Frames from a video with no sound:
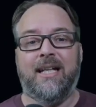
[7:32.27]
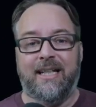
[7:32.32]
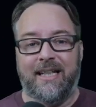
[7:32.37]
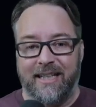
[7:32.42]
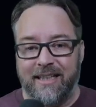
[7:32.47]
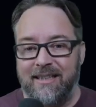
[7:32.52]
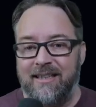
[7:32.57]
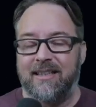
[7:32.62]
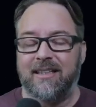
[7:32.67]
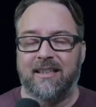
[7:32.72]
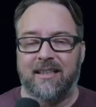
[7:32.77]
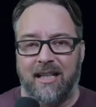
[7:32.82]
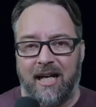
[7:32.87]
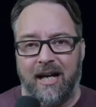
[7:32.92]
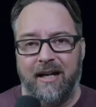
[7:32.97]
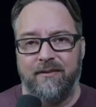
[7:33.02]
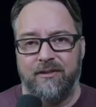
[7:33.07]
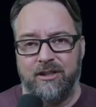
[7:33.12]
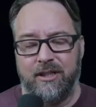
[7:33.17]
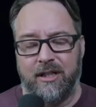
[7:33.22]
get the
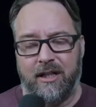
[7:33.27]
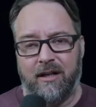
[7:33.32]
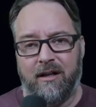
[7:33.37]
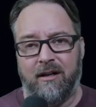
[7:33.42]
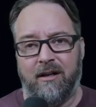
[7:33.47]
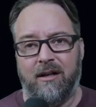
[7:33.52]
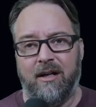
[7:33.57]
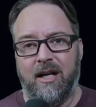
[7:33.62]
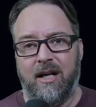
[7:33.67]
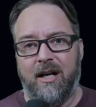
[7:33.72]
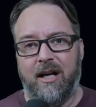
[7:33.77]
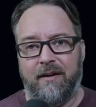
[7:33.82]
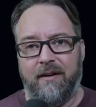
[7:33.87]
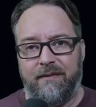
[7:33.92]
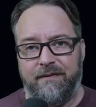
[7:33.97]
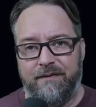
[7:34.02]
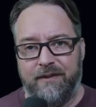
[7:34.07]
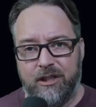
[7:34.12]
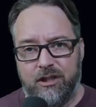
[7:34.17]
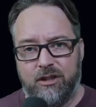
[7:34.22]
LiveShare
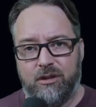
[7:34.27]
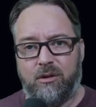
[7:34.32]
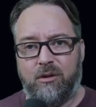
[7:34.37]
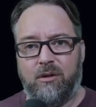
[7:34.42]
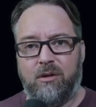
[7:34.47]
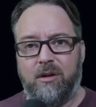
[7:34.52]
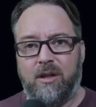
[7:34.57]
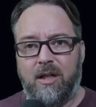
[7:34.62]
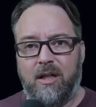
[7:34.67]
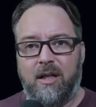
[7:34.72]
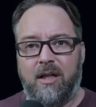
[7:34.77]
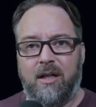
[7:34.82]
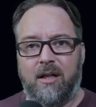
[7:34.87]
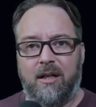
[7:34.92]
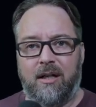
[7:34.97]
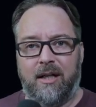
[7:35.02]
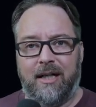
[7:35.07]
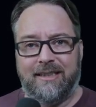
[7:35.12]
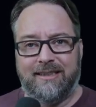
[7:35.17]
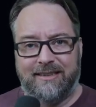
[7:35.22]
official
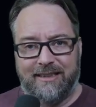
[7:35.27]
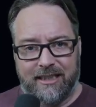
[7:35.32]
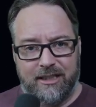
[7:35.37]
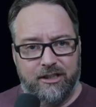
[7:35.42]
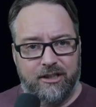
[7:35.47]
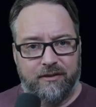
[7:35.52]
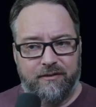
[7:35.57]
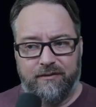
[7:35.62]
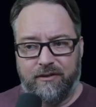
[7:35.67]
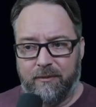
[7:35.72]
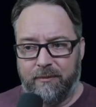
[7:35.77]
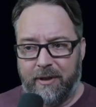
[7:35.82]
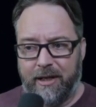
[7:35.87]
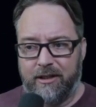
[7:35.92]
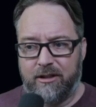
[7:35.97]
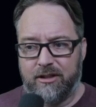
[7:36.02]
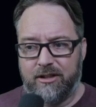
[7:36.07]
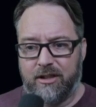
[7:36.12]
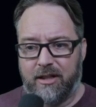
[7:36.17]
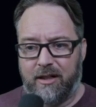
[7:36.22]
extension from
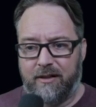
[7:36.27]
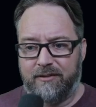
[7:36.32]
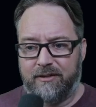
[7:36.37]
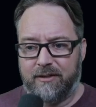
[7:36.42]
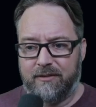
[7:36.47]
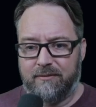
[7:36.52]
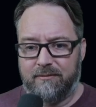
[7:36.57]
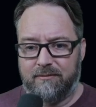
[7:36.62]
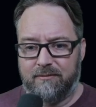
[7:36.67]
Microsoft.